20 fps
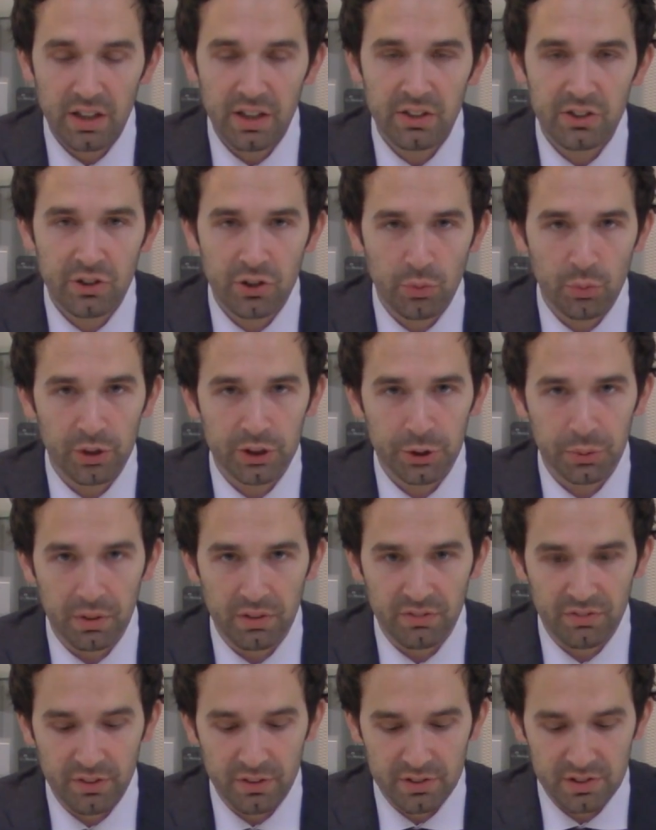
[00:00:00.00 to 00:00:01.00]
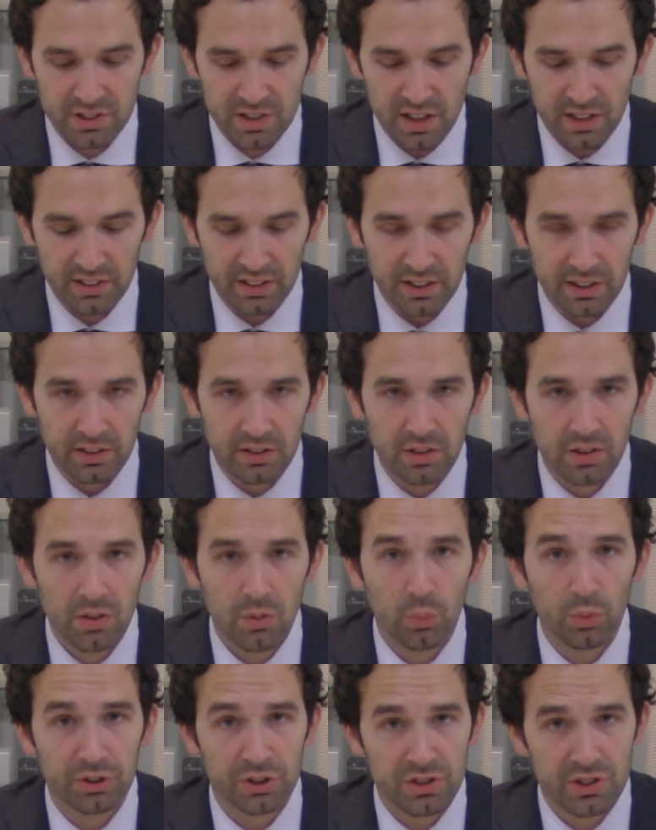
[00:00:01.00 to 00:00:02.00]
into which we fill saline,
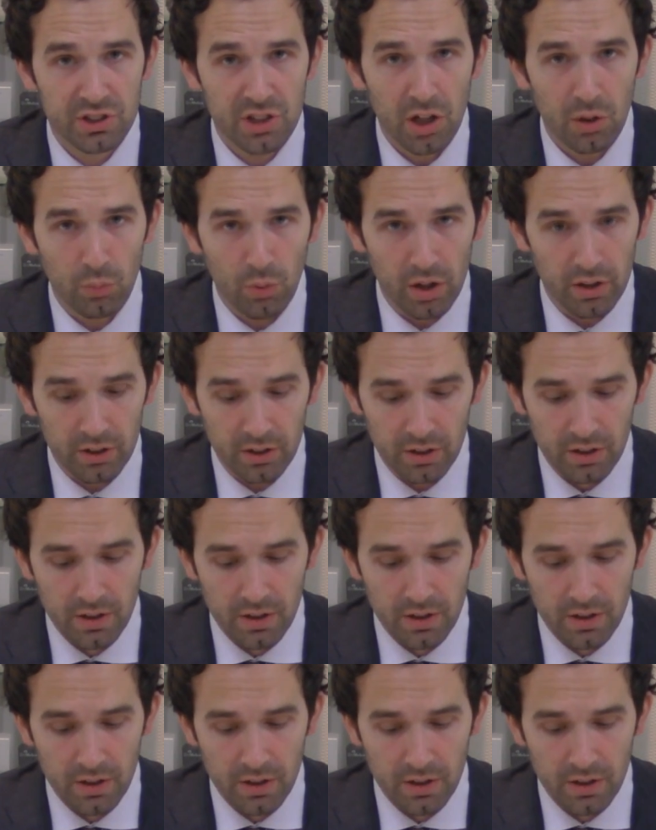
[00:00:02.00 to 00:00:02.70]
which is salt water.